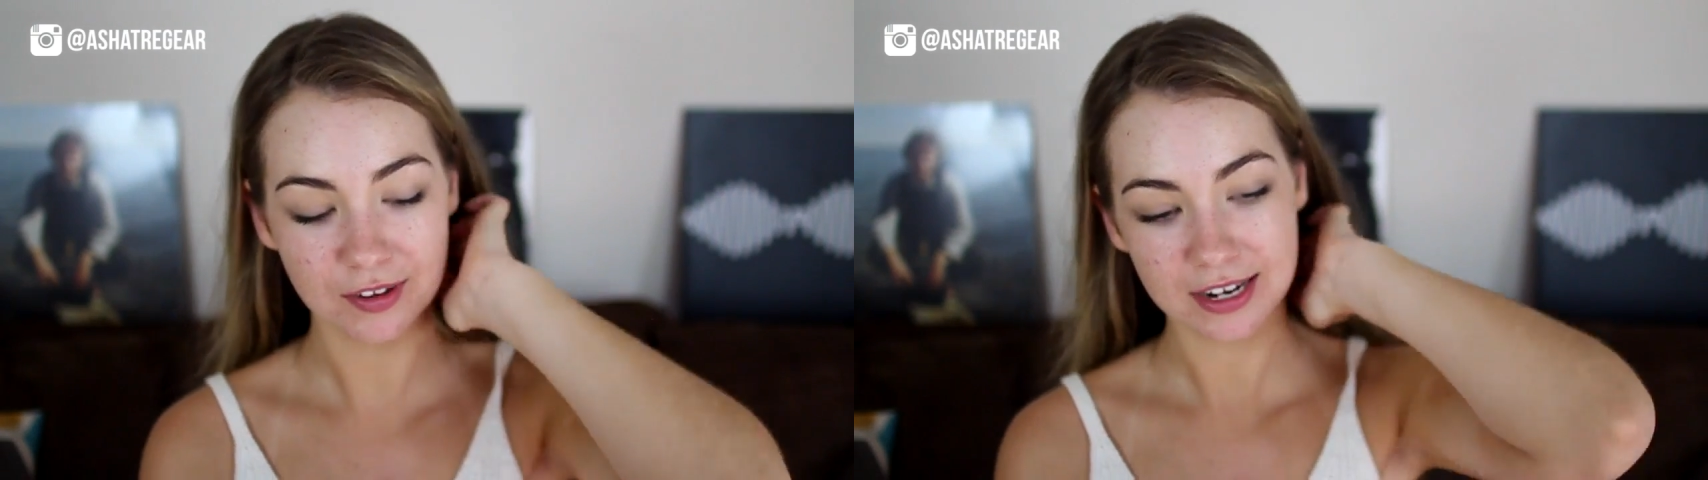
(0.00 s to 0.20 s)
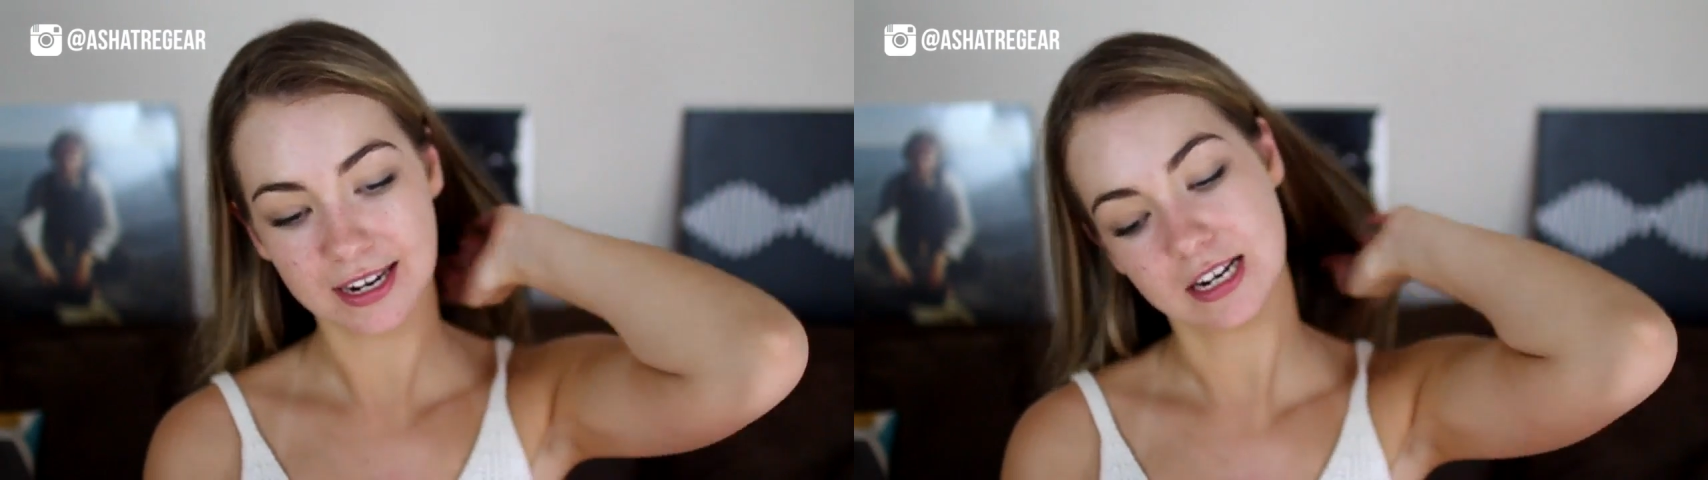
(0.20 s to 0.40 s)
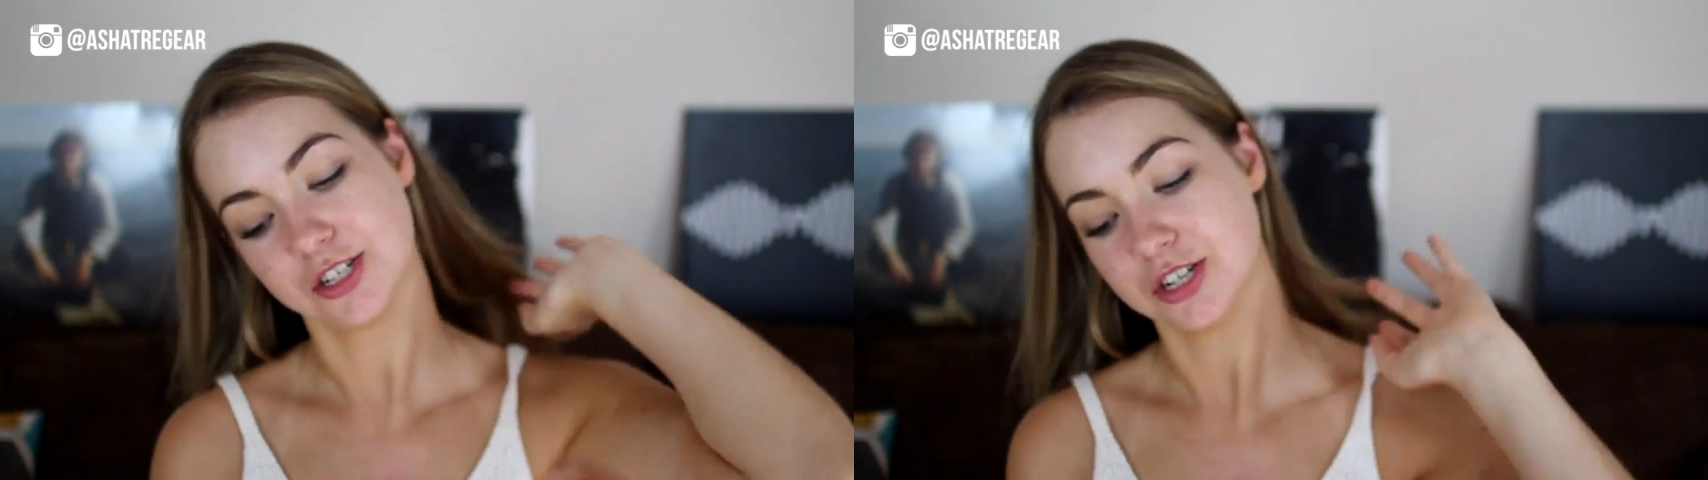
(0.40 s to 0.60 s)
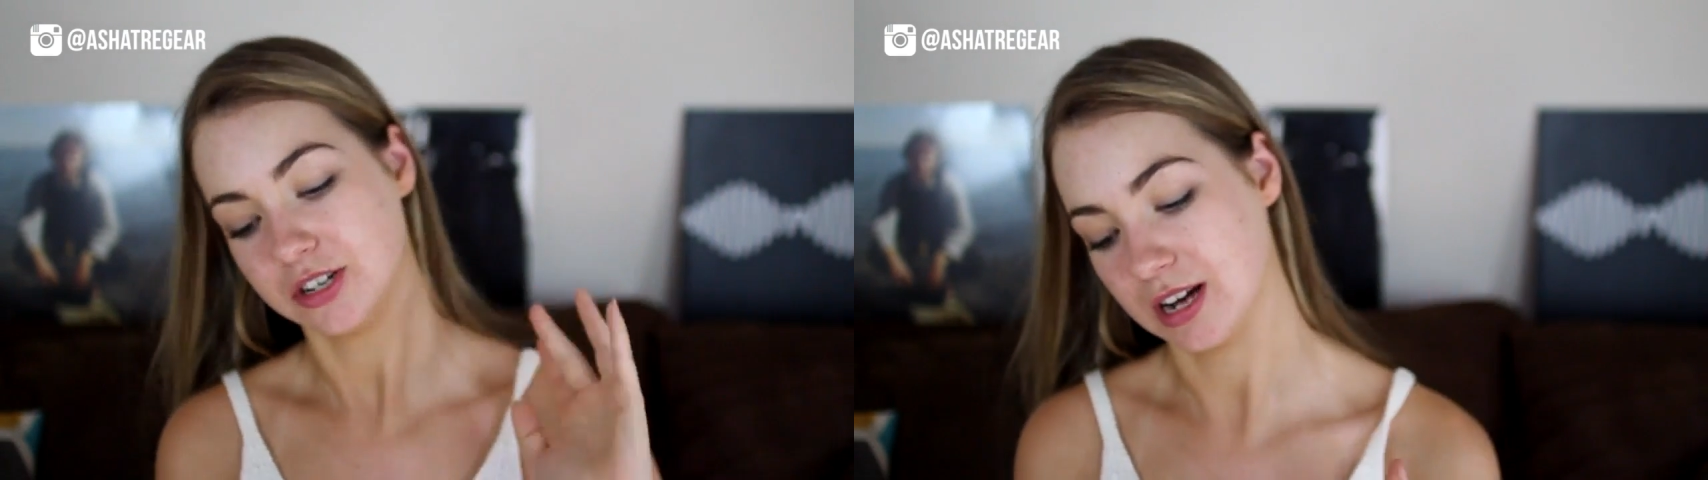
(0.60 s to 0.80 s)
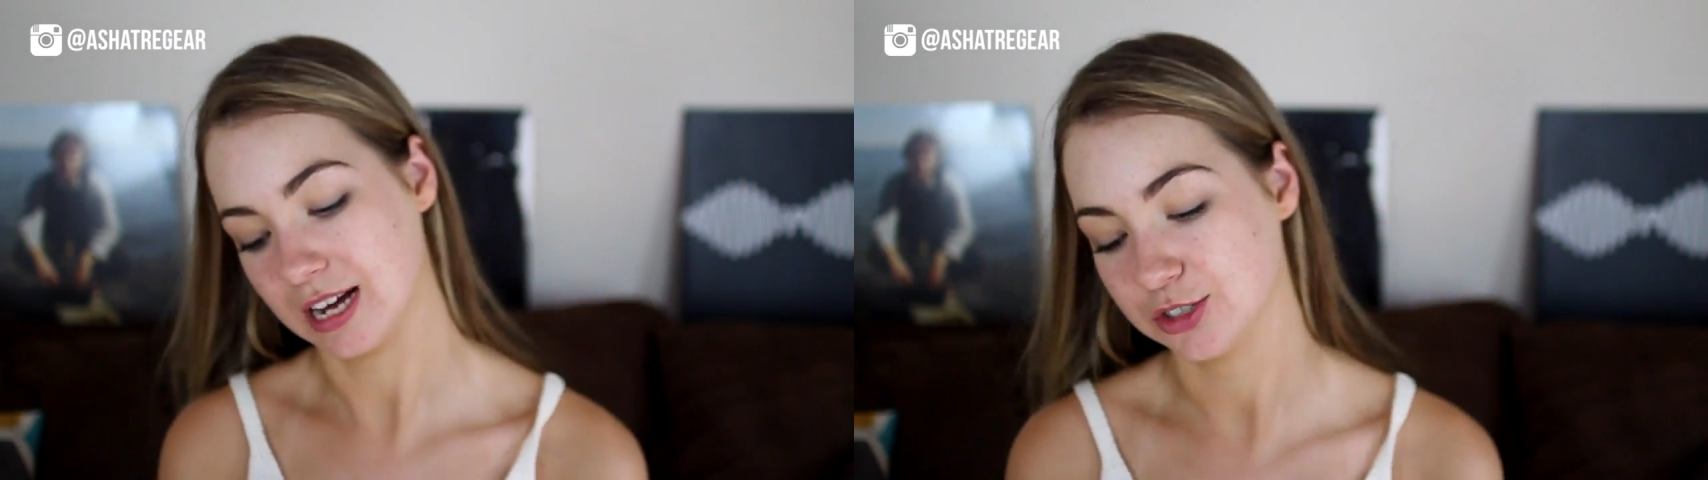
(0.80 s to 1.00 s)

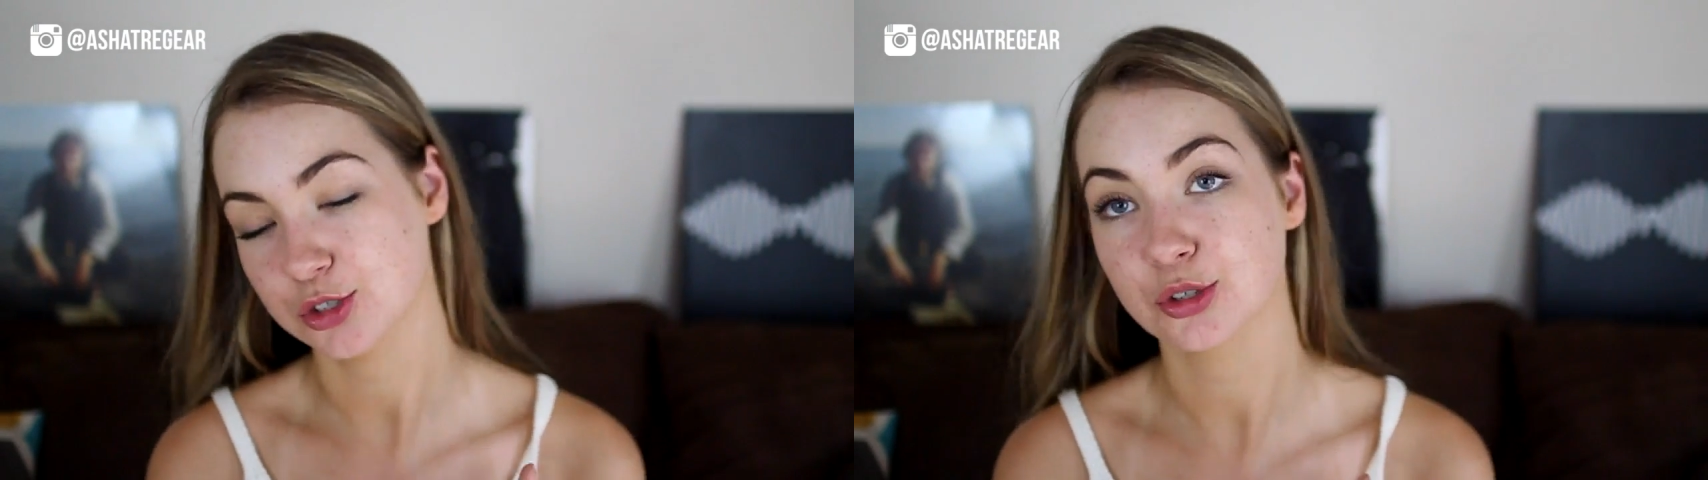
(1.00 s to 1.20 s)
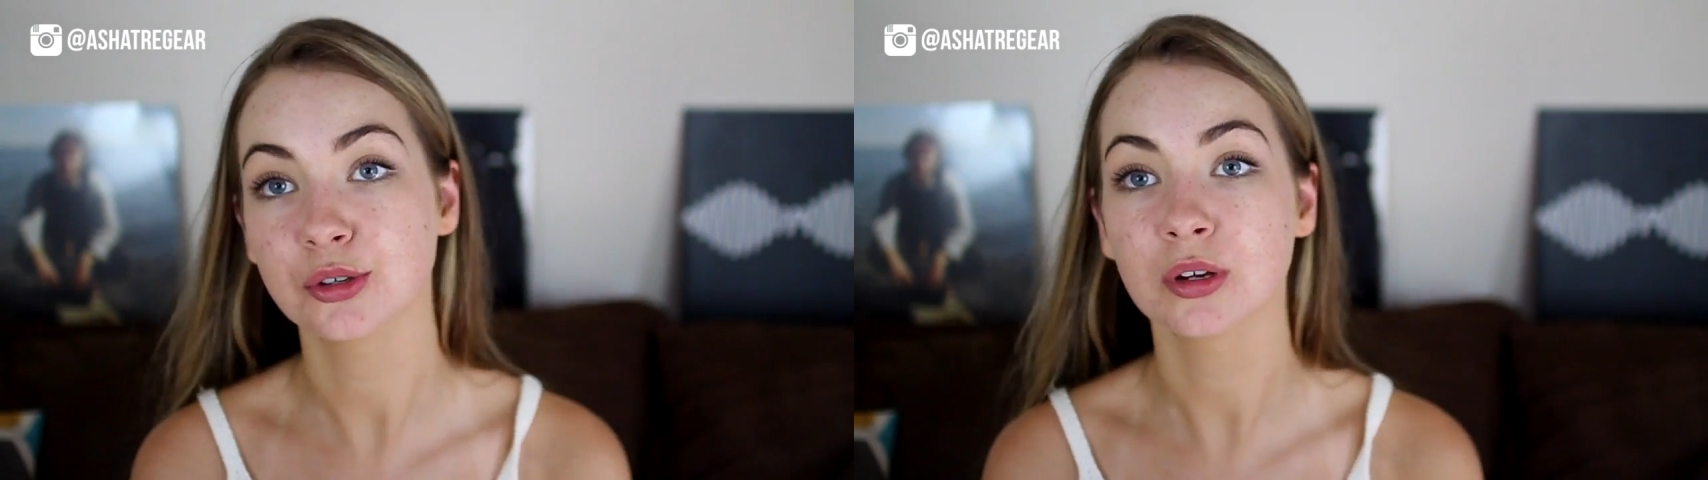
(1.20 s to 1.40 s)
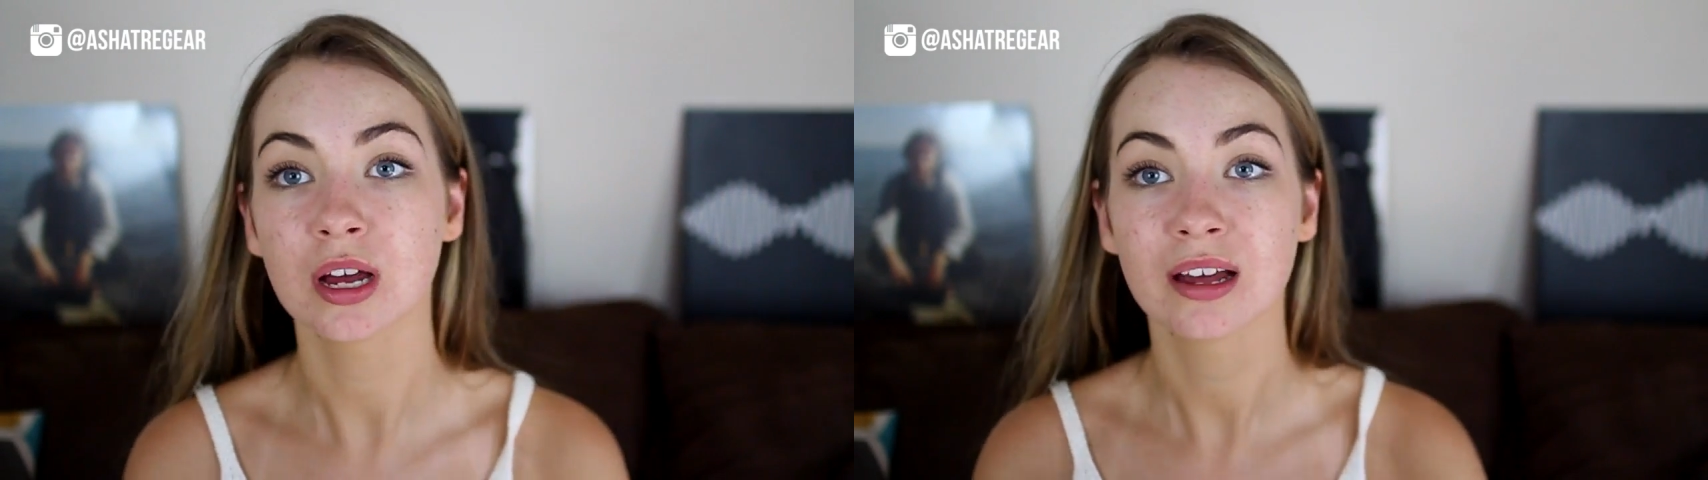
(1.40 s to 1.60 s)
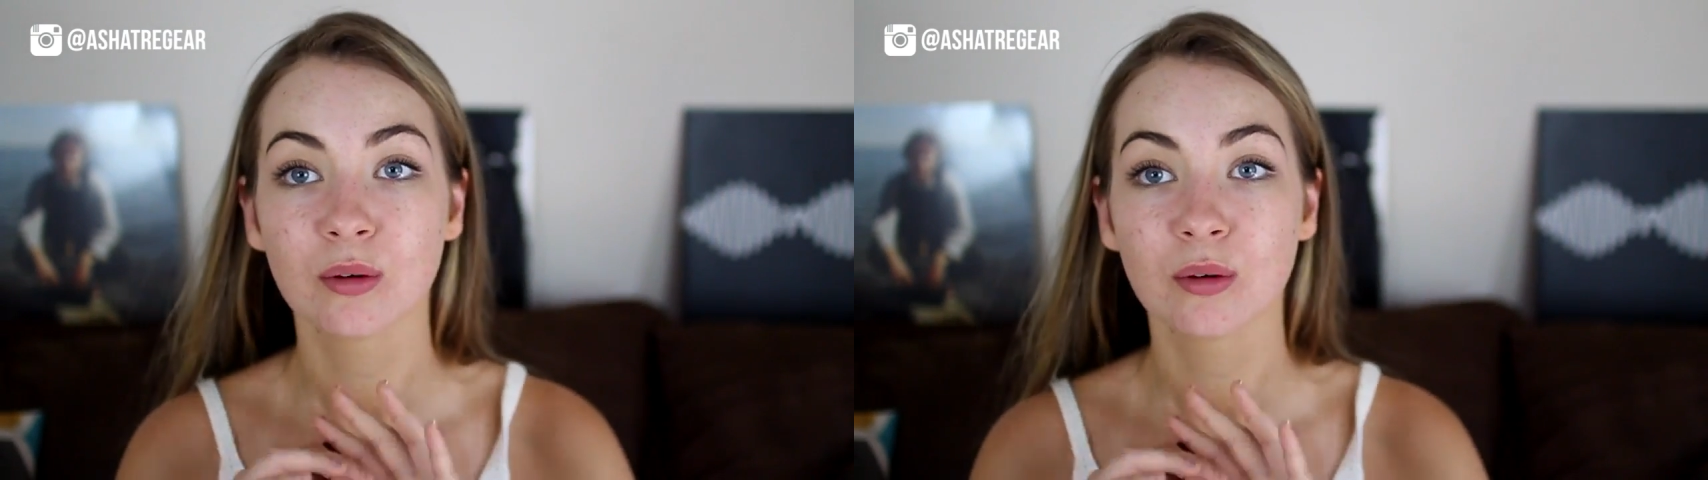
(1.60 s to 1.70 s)
foundation, I do